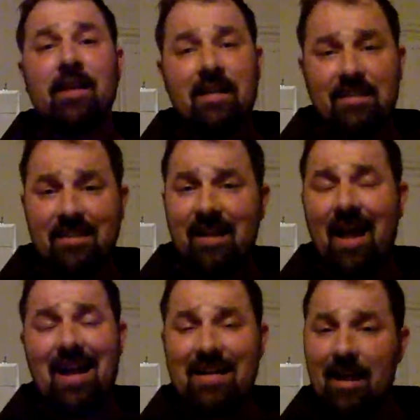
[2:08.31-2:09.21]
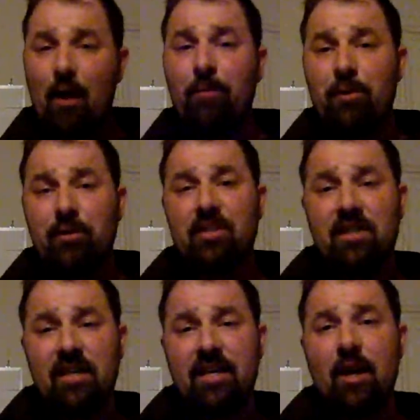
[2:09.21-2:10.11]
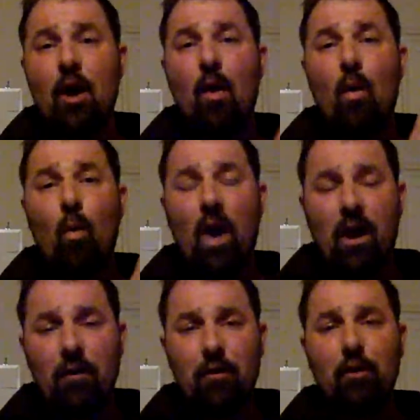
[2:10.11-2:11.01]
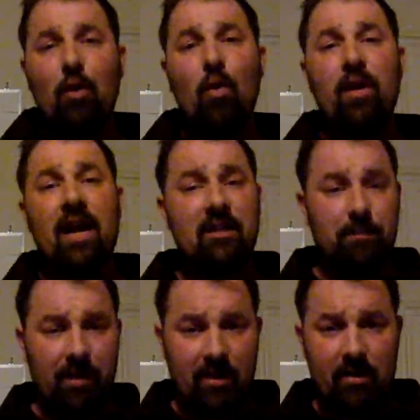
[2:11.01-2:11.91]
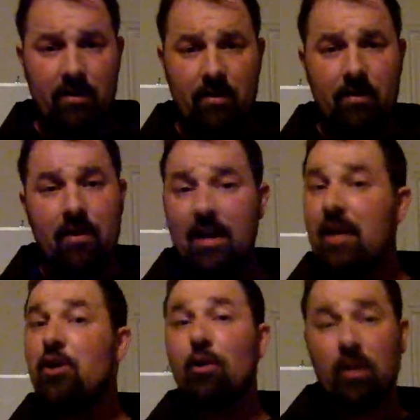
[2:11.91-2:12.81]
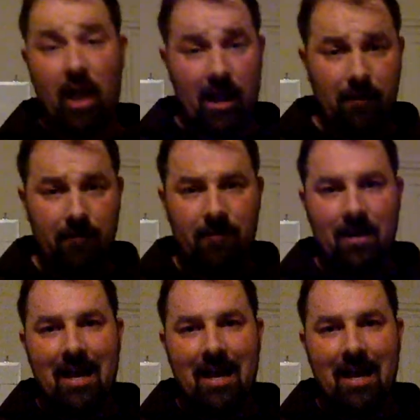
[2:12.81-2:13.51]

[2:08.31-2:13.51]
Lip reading: is designed to help you see where the Lord has been in your life,